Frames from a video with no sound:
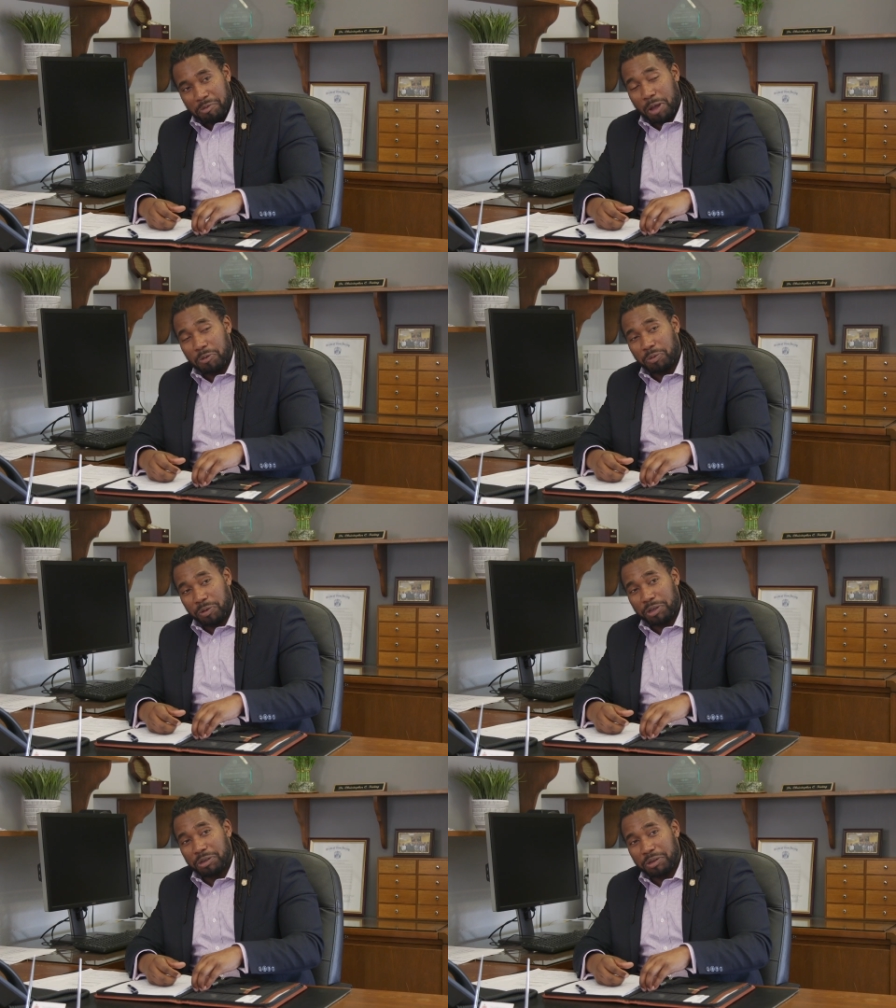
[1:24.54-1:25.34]
That was
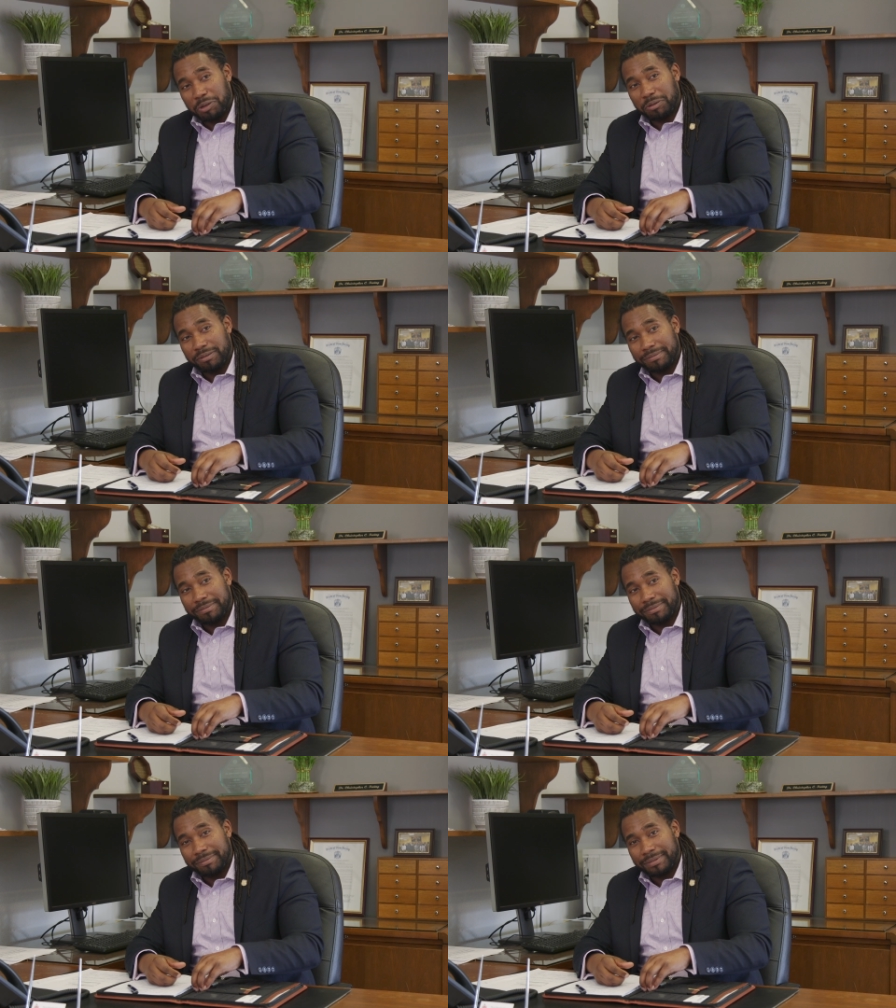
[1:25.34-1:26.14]
pretty good though.
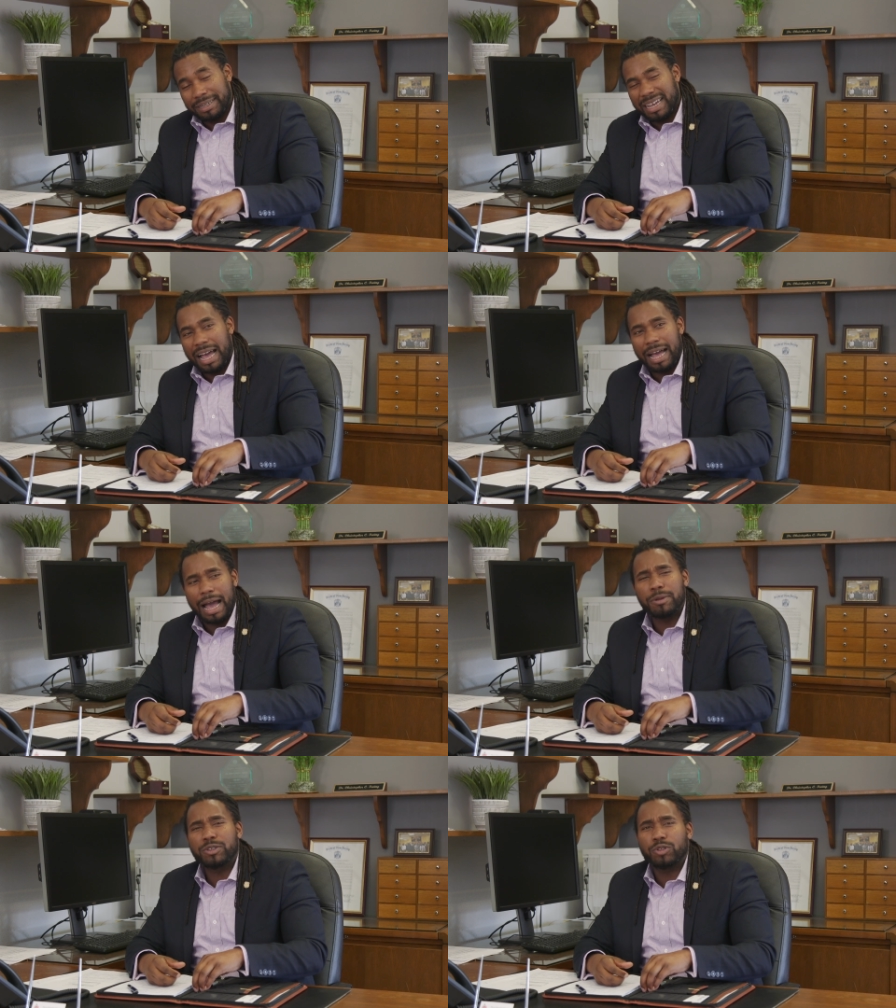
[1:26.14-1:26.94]

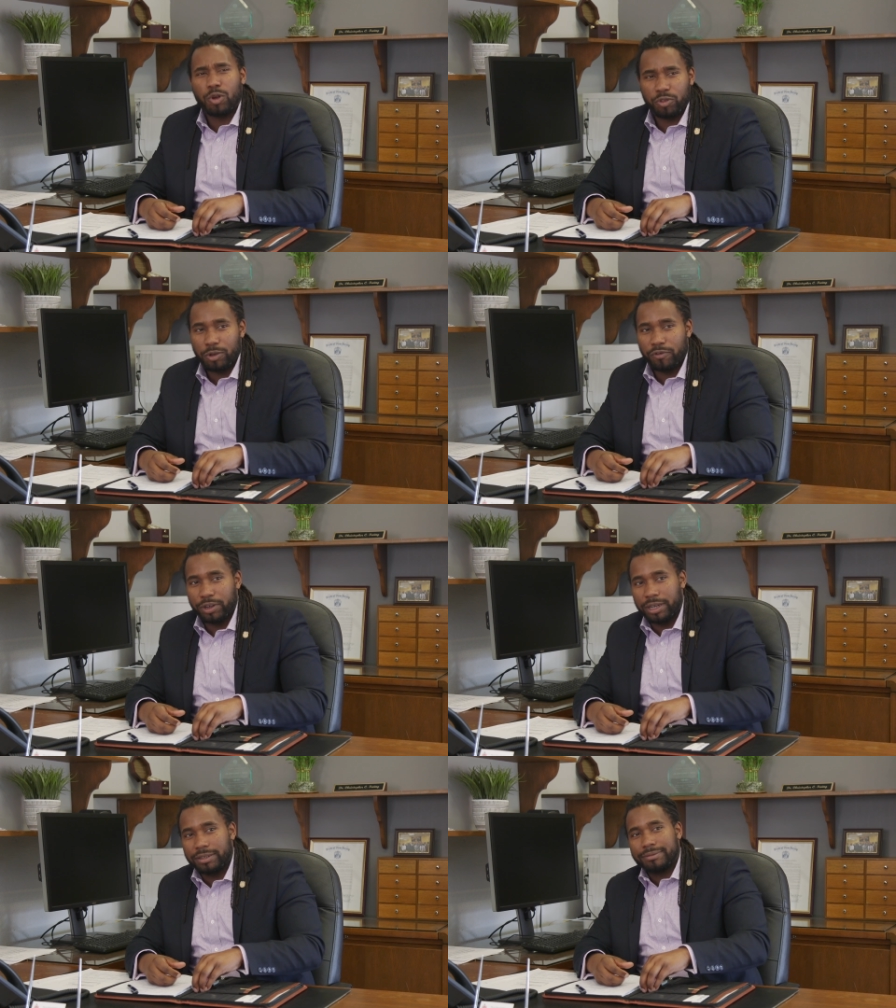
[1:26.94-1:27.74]
I'm gonna do the whole thing over
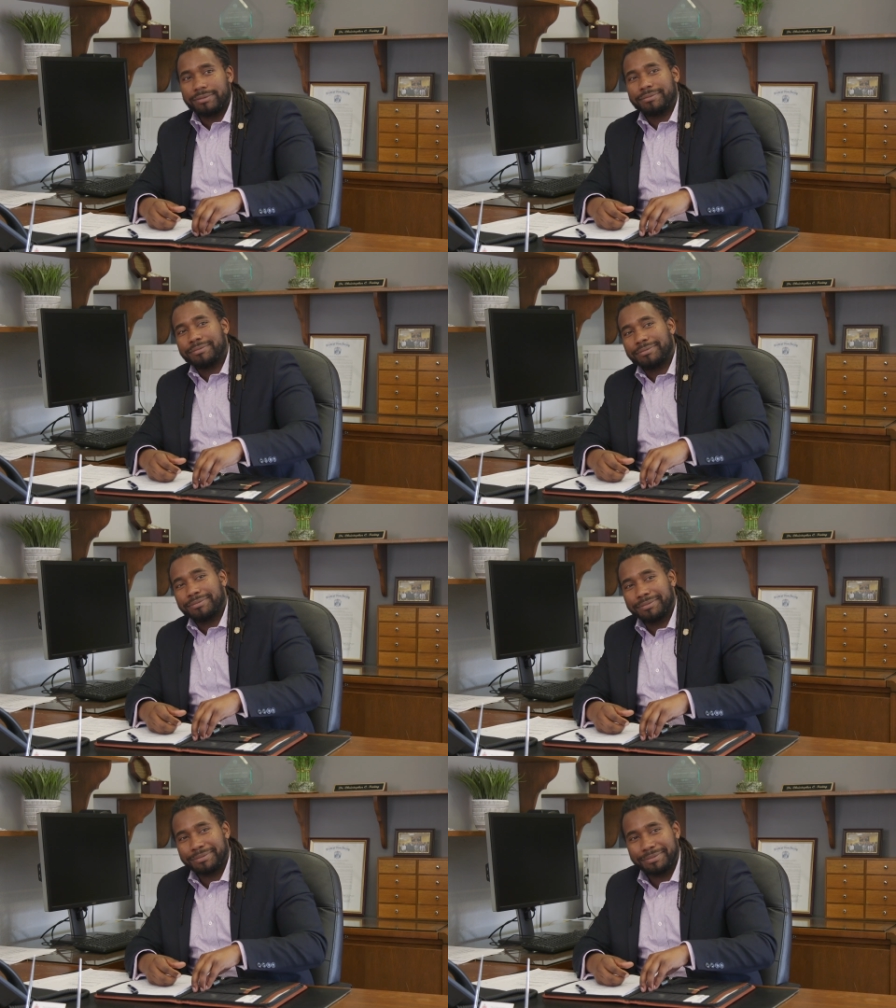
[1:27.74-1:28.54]
again.
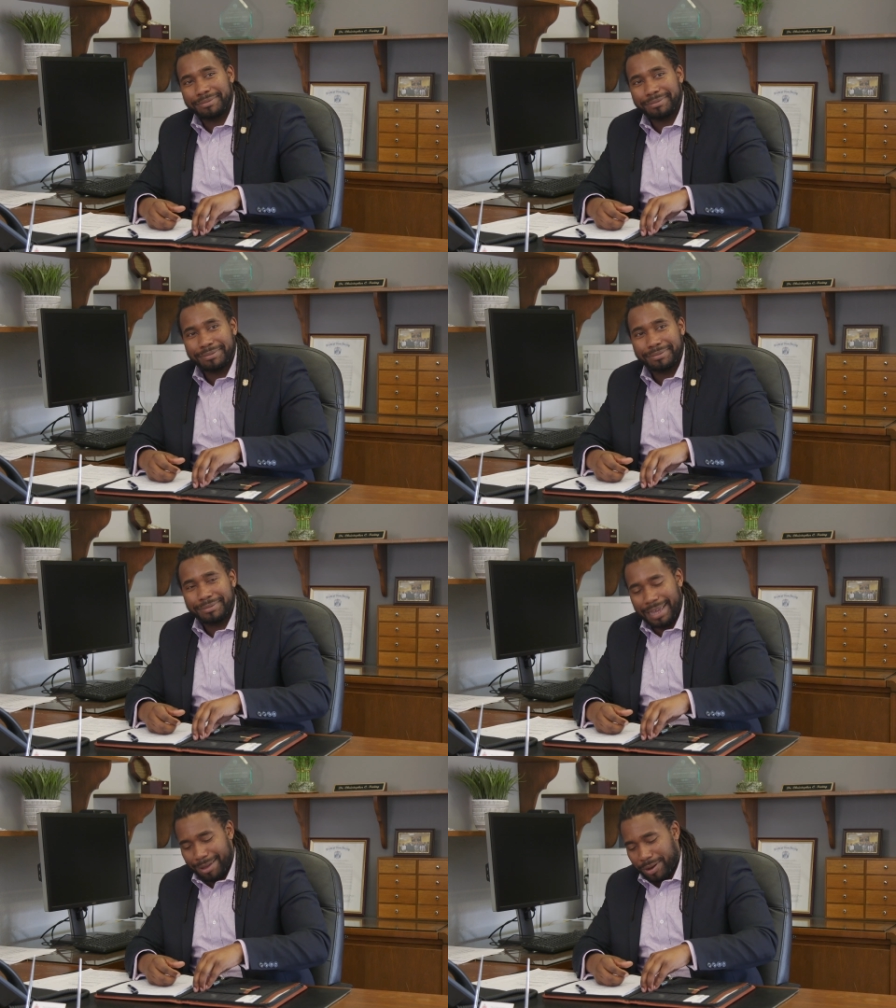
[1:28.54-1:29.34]

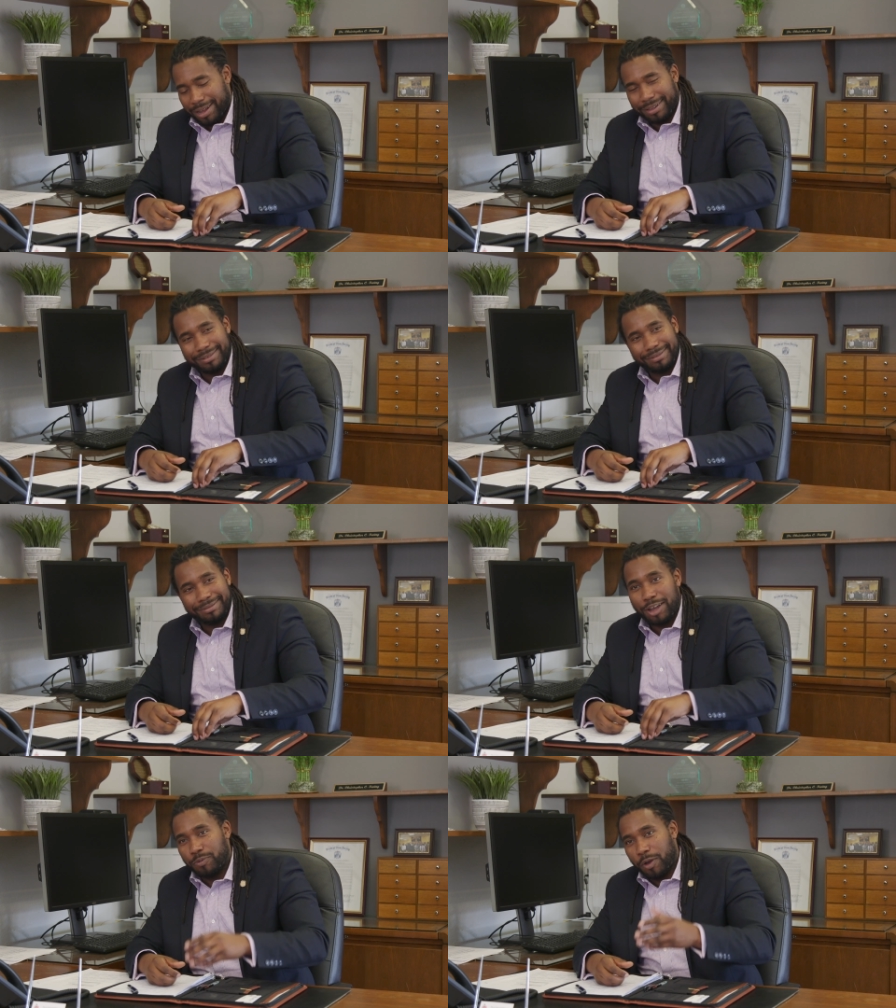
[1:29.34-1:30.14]
Yeah, why not?
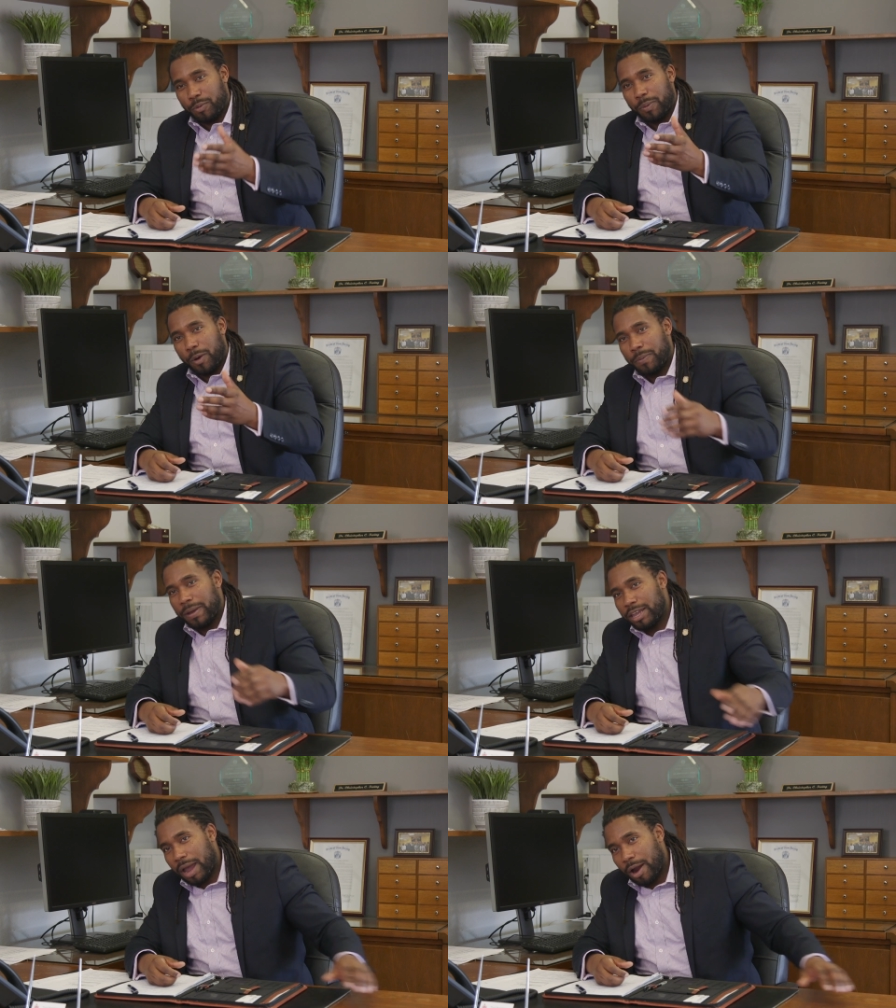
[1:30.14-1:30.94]
Are, you, are, we, are we
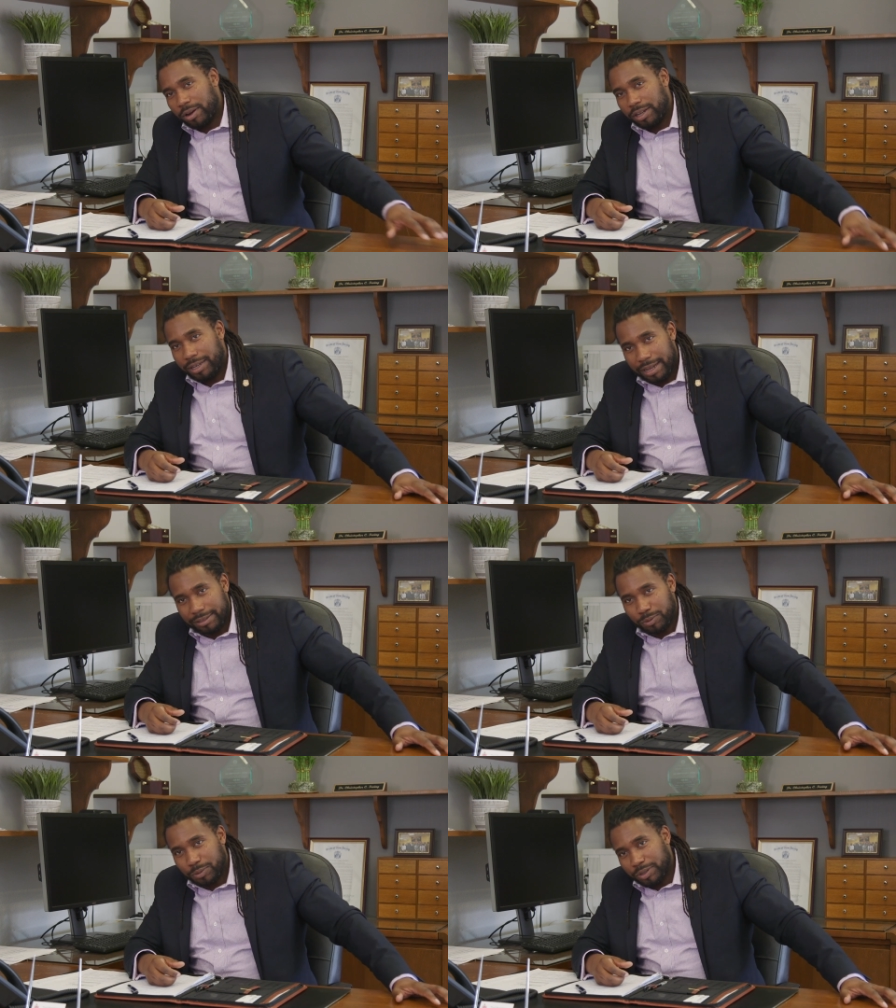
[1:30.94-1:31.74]
paying you hourly? How
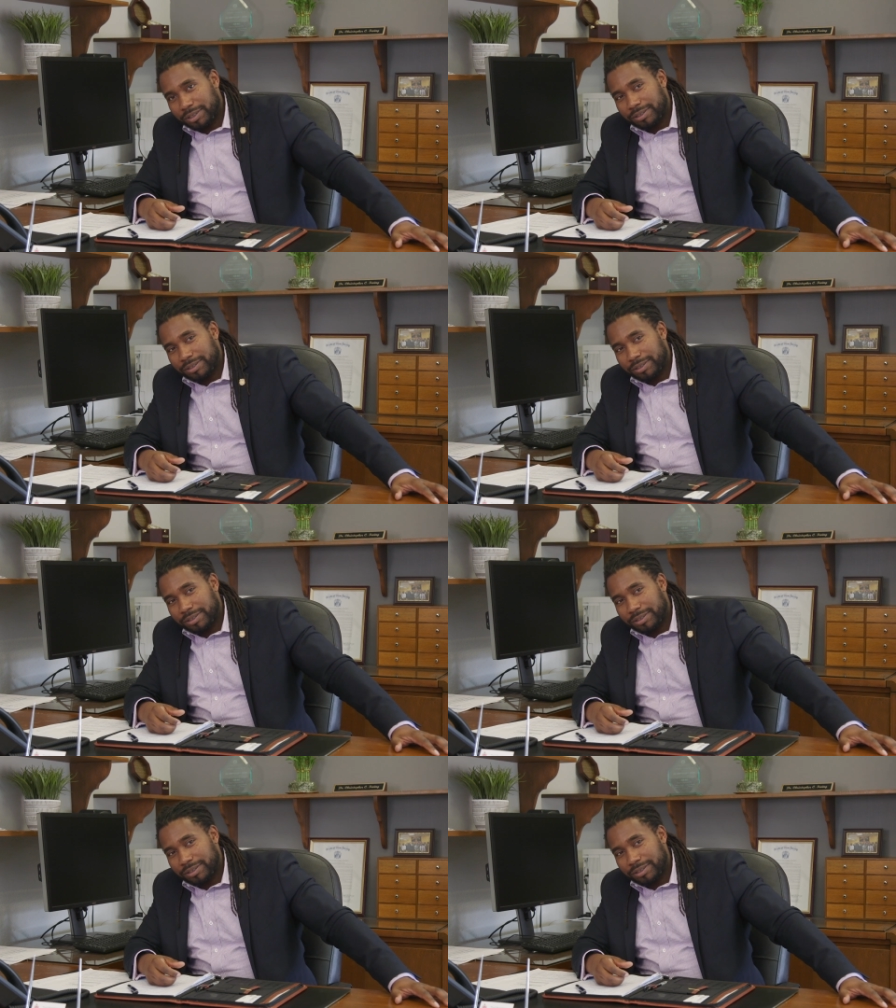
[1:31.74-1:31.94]
does this work?